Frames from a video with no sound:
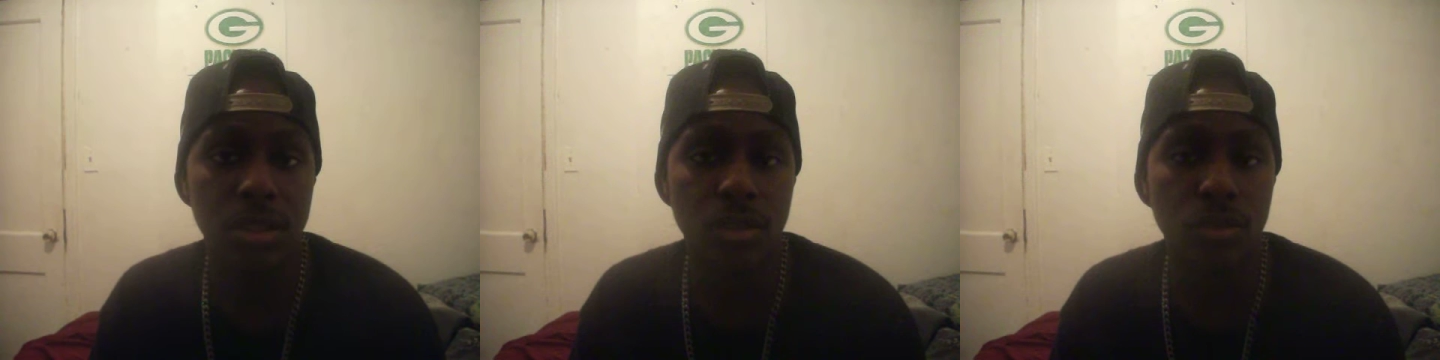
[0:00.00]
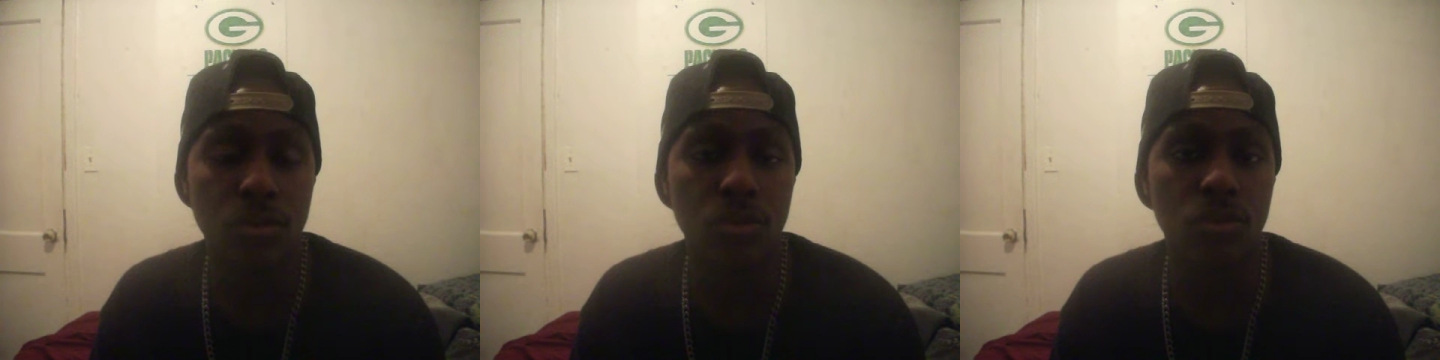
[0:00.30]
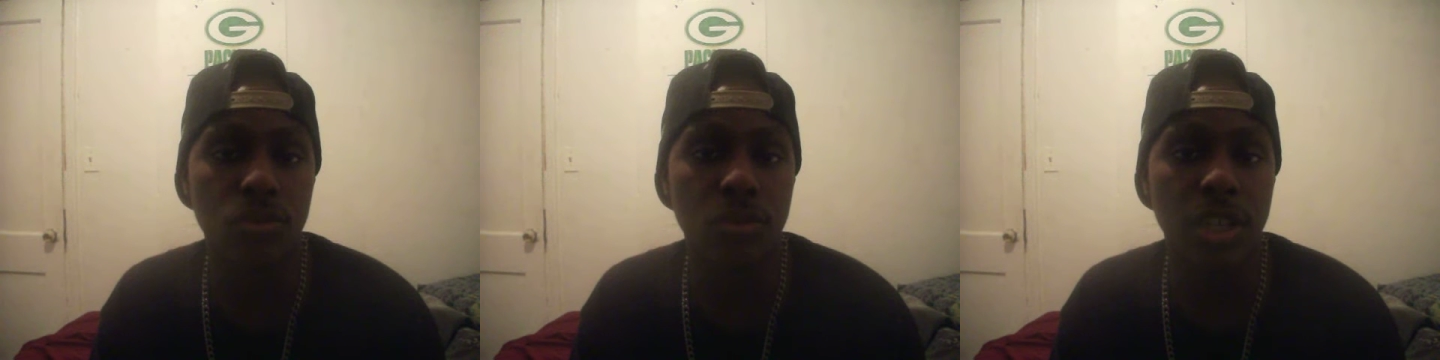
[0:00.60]
who
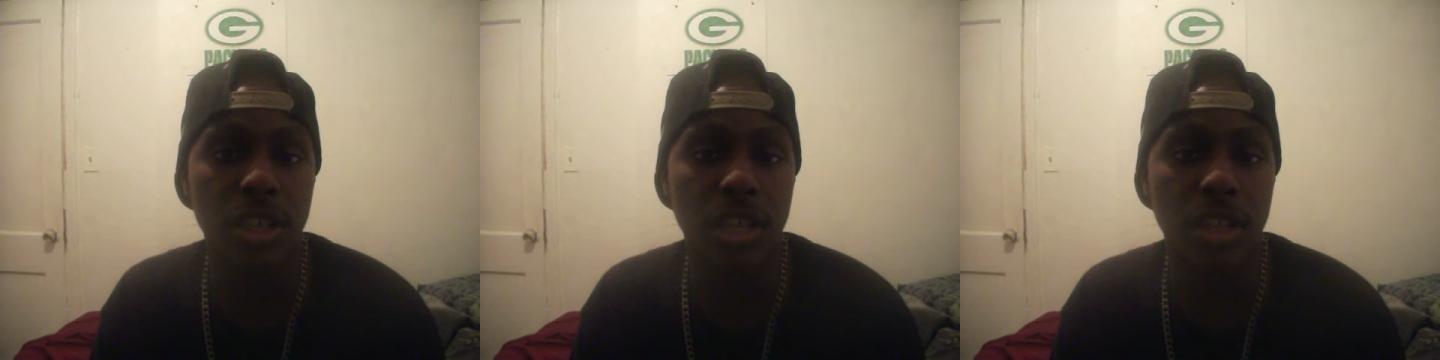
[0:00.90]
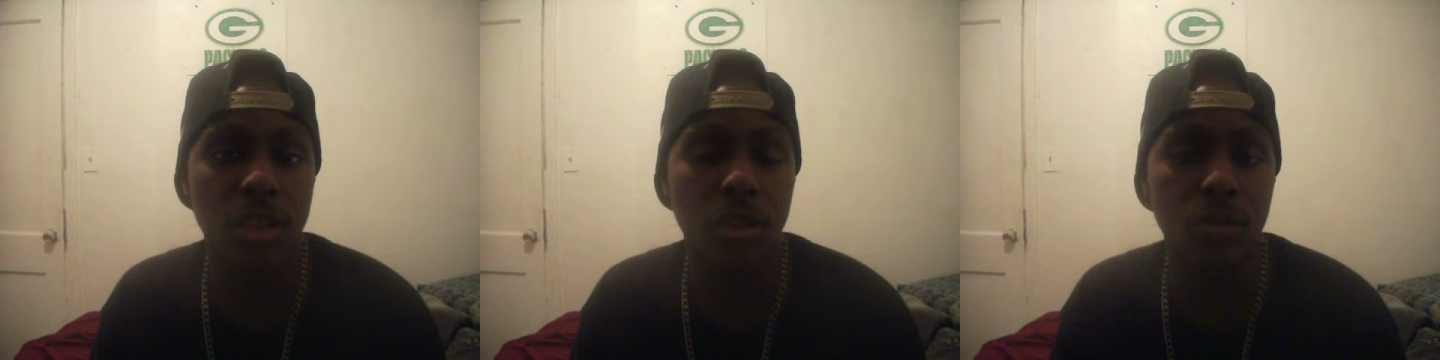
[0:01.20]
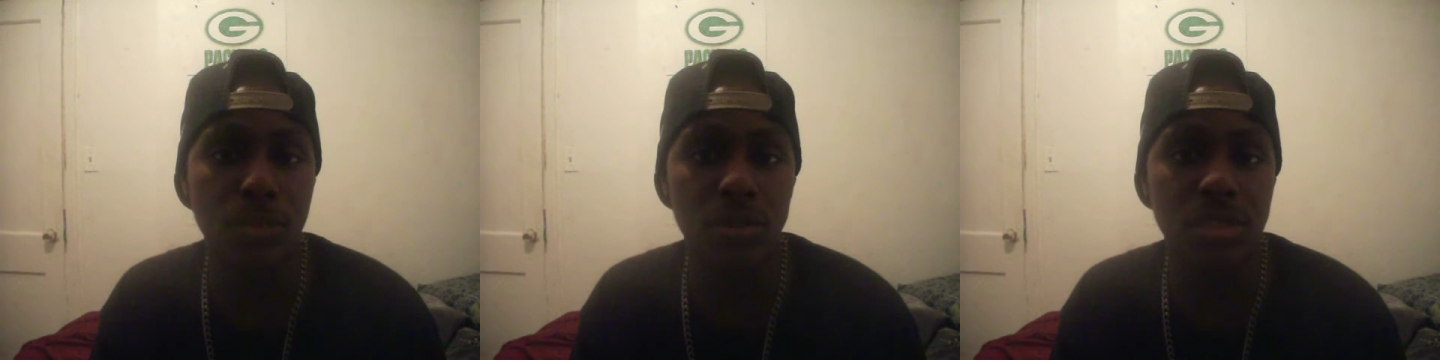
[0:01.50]

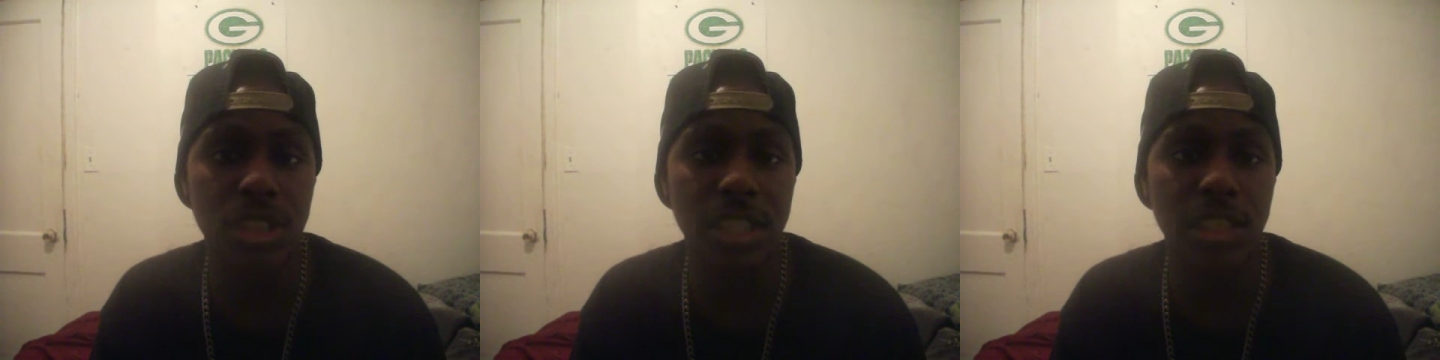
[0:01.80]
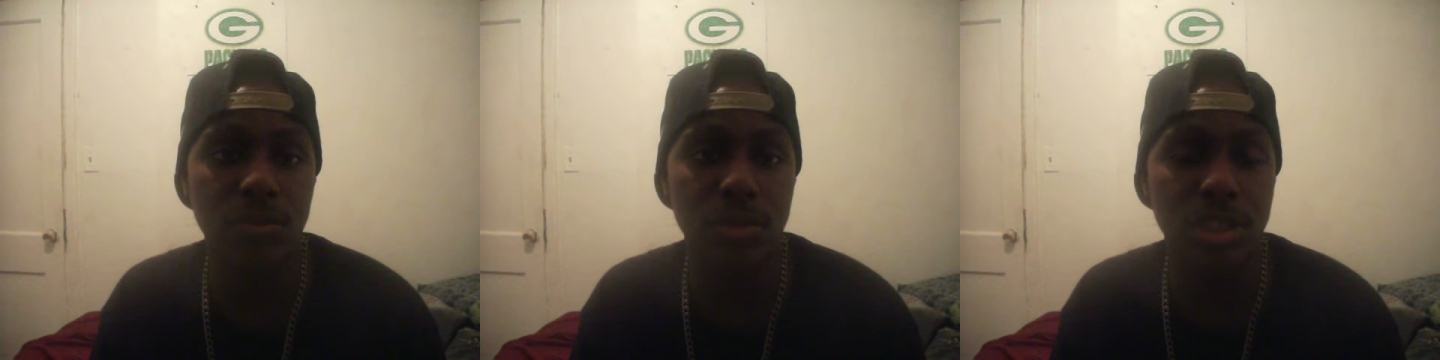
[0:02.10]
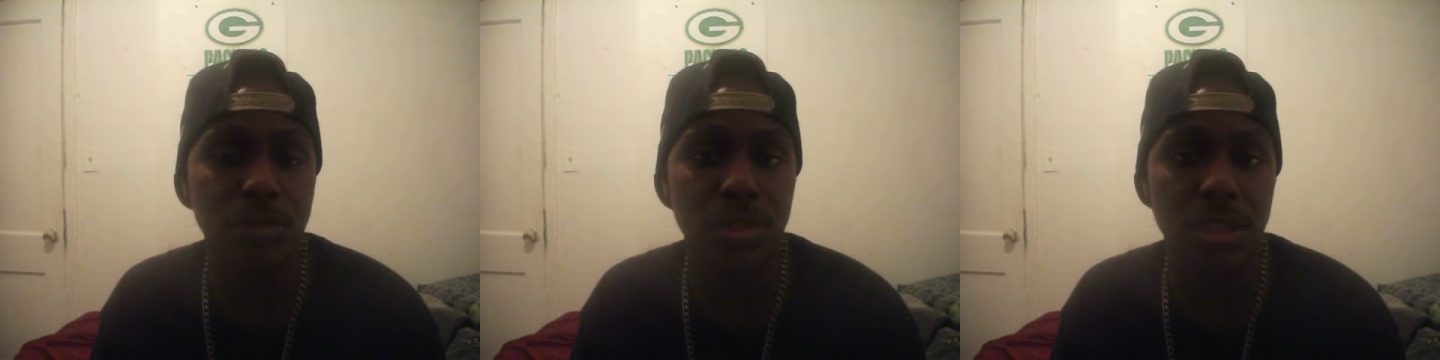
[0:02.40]
on most teams would
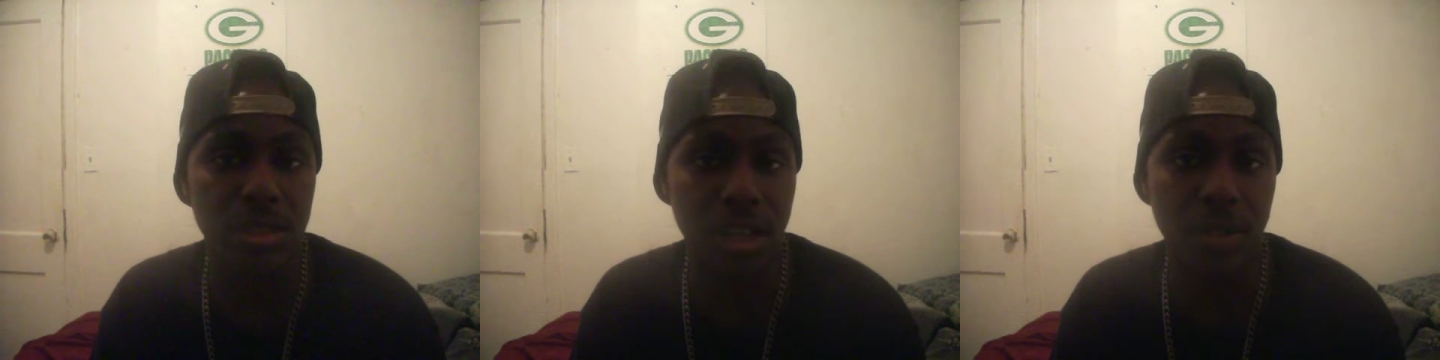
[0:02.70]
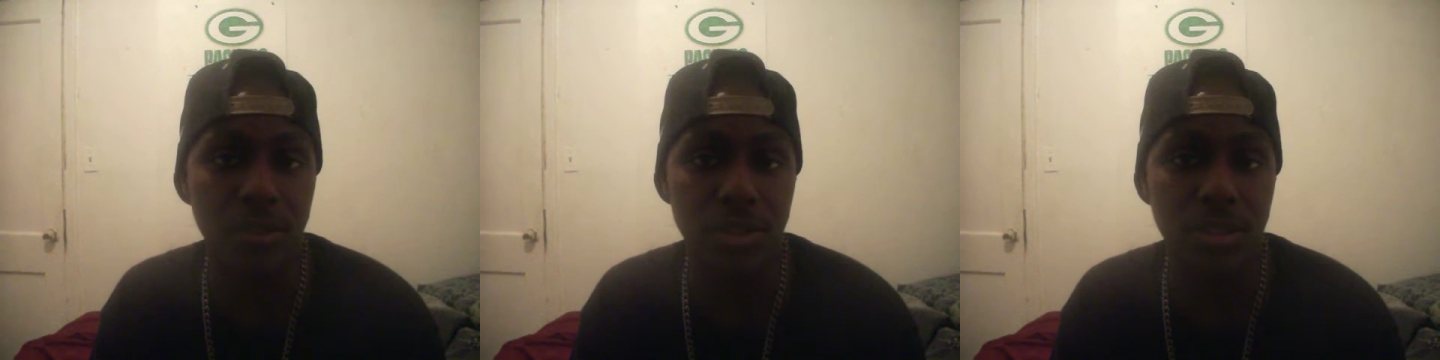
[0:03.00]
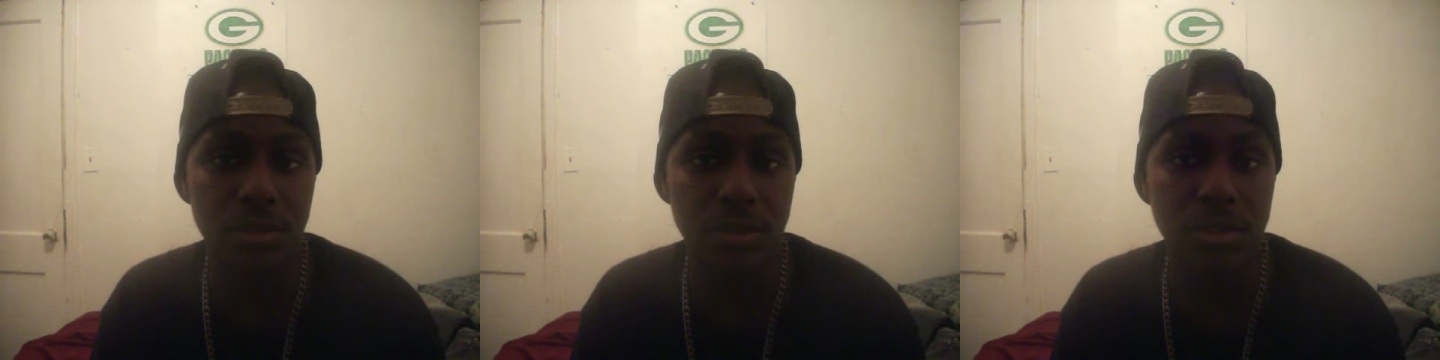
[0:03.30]
just be a slot
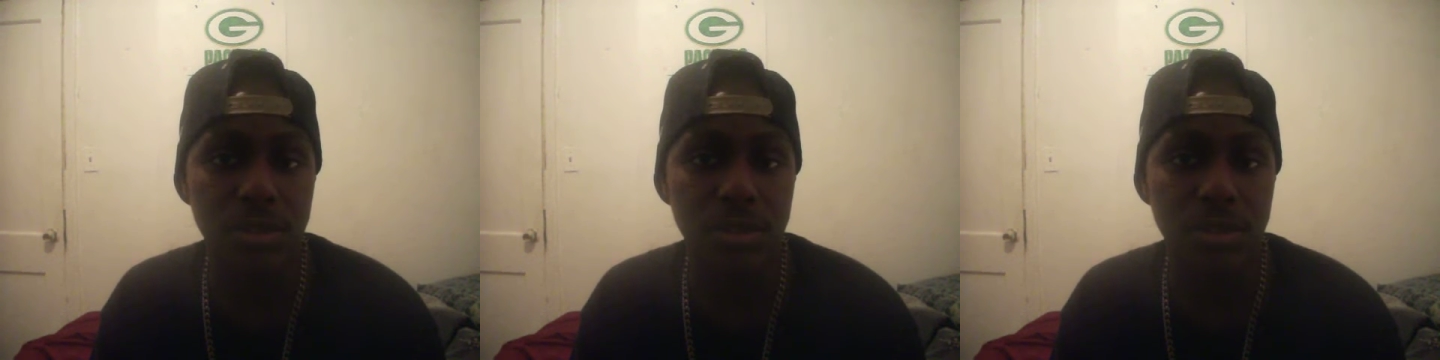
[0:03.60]
receiver.